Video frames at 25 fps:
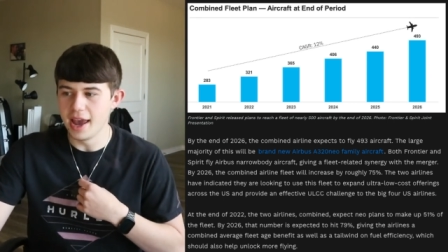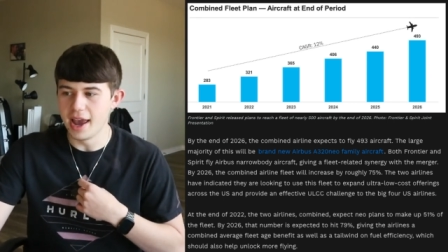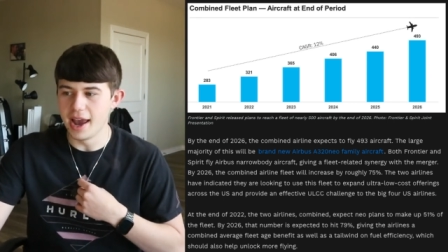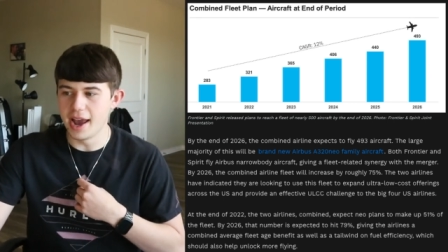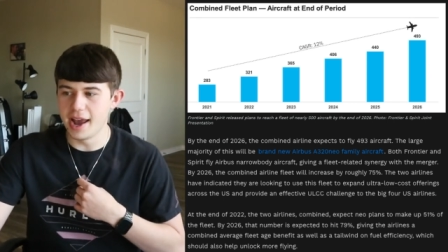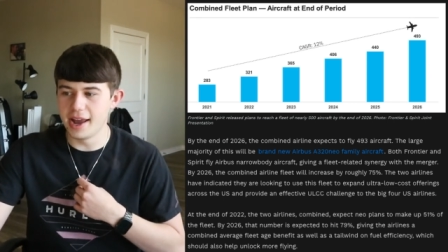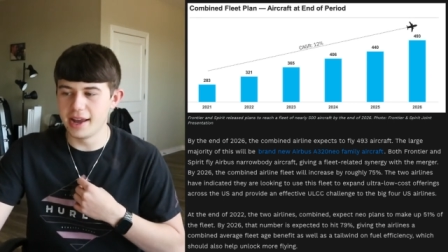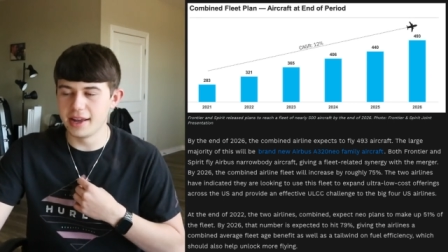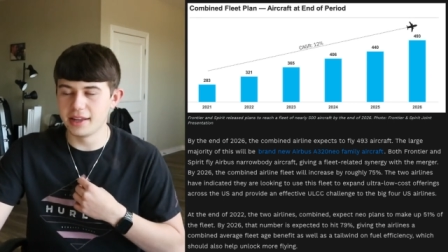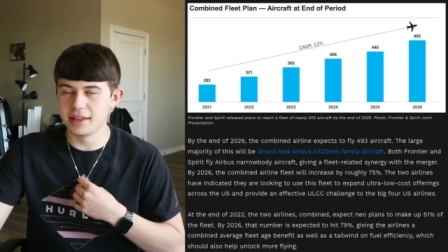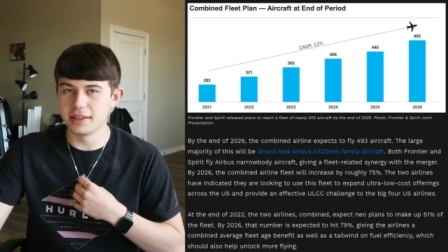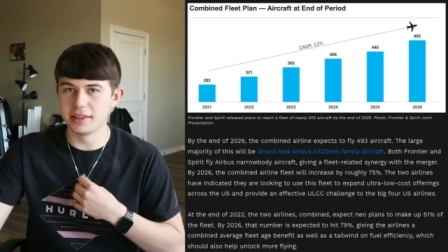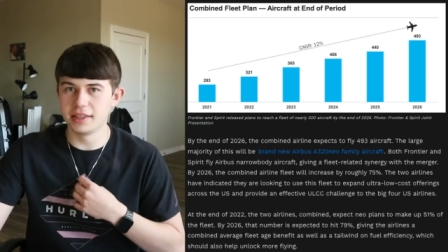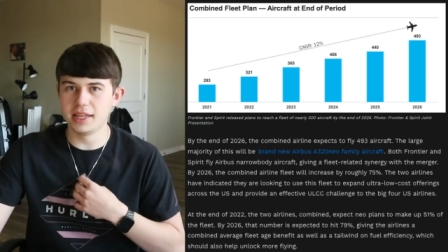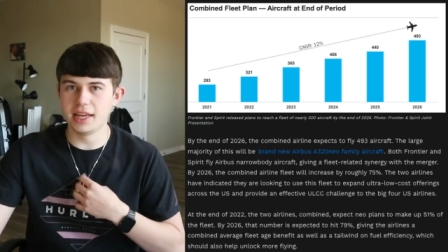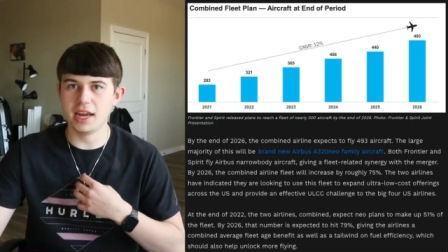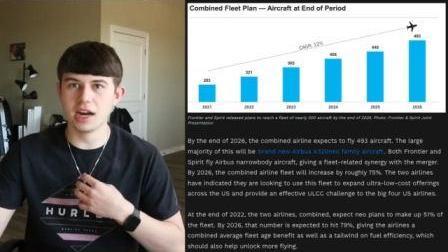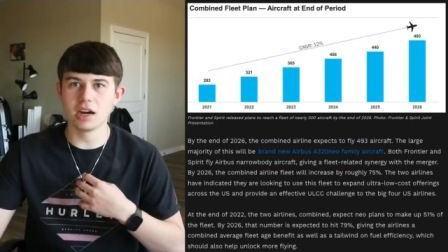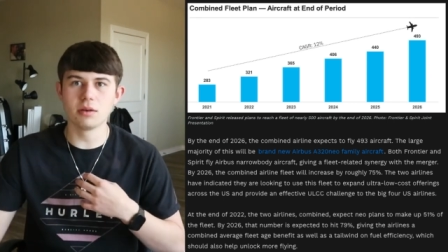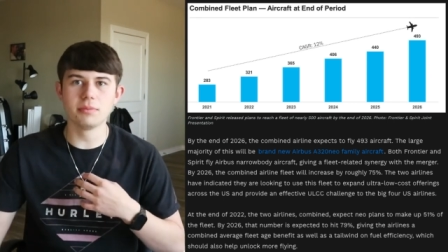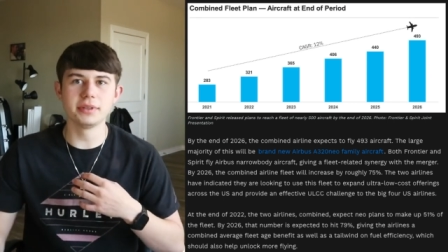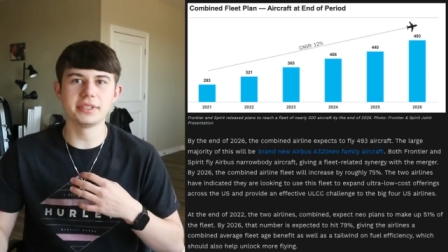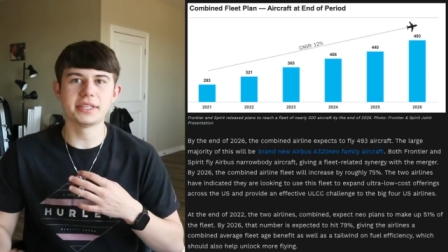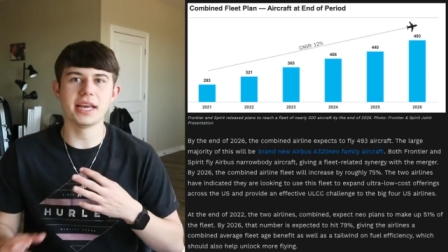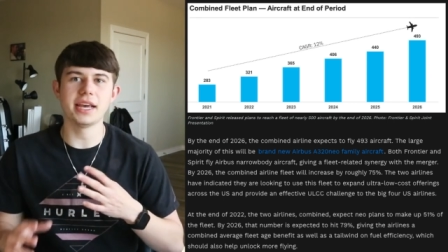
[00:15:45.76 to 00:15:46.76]
And the
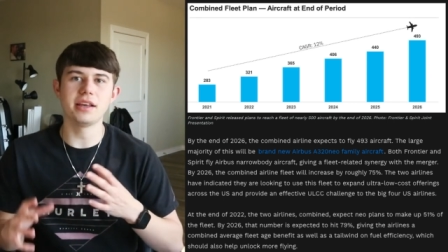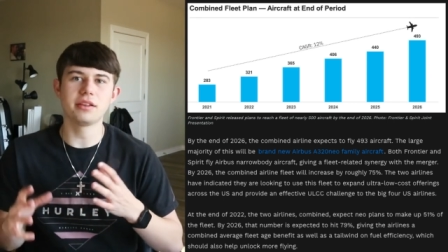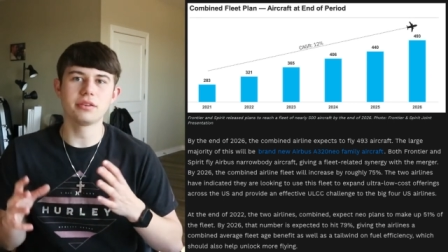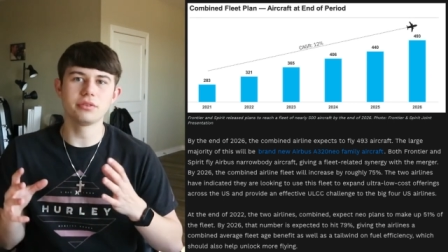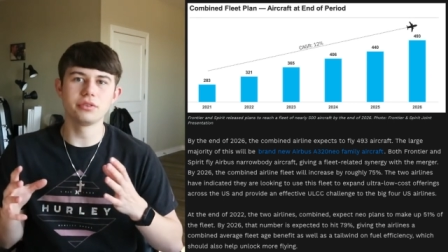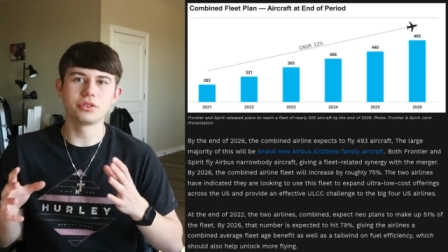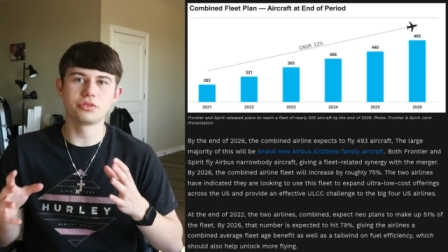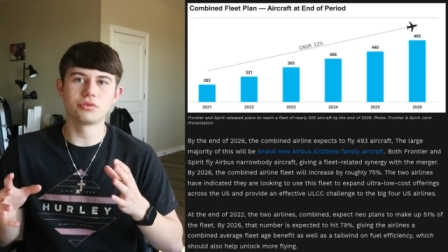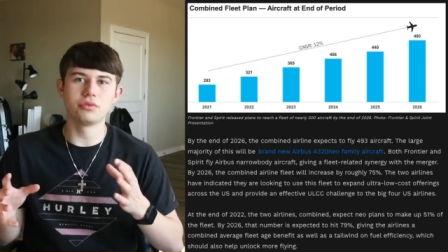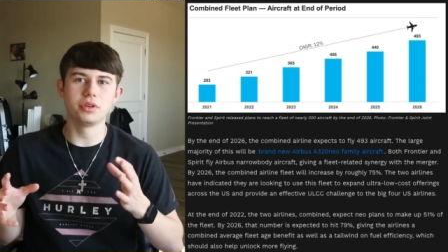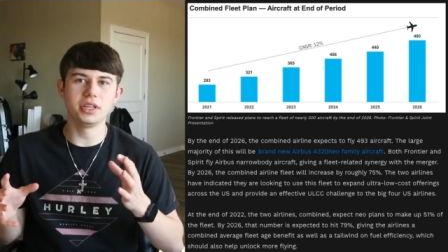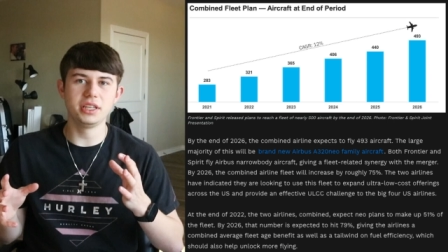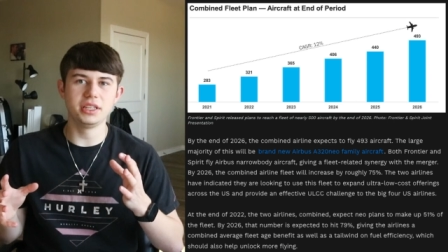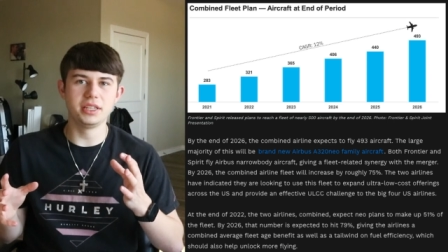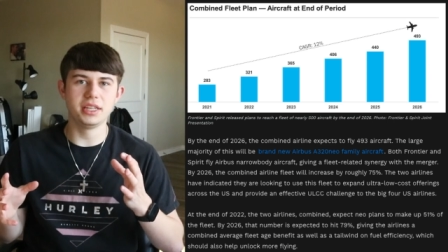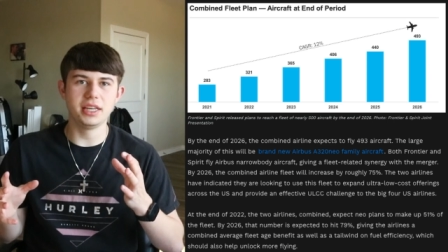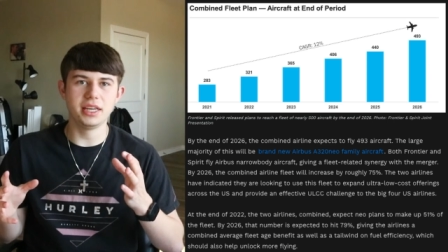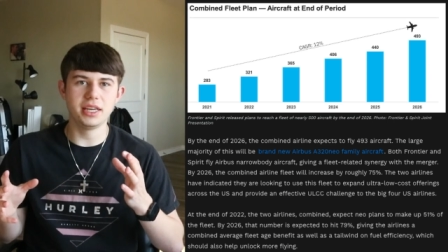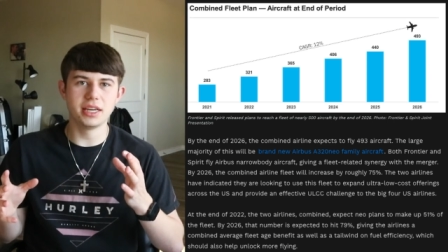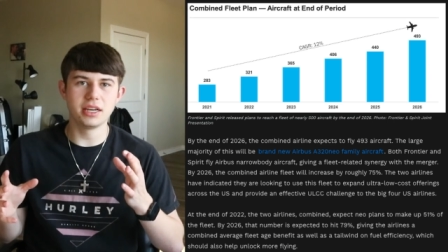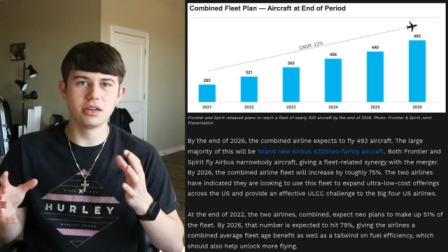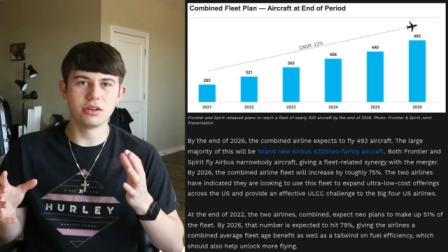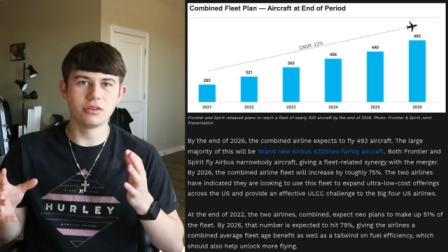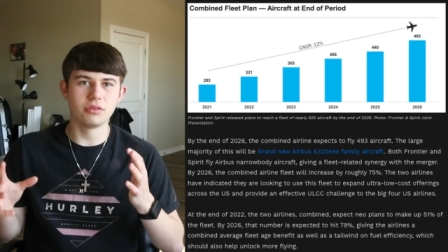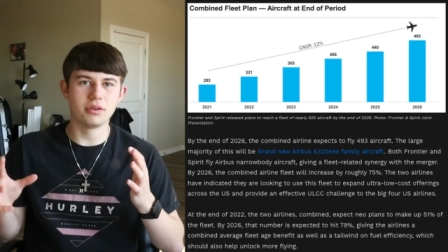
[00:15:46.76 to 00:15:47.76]
Airbus
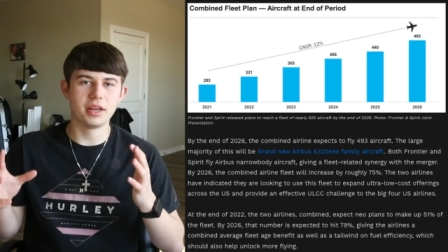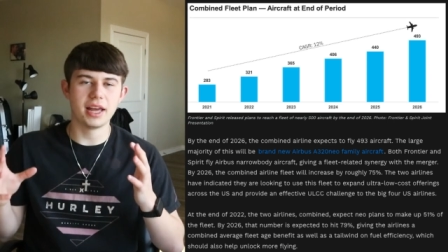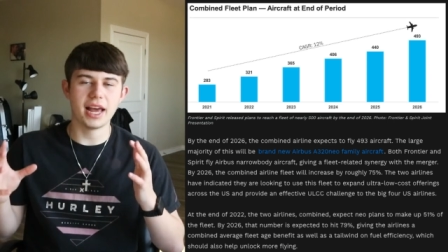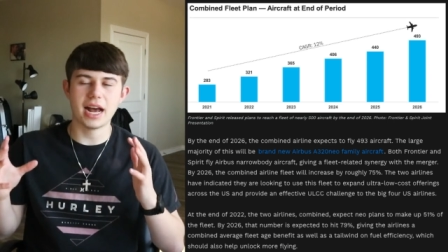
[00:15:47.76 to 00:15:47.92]
A320neo,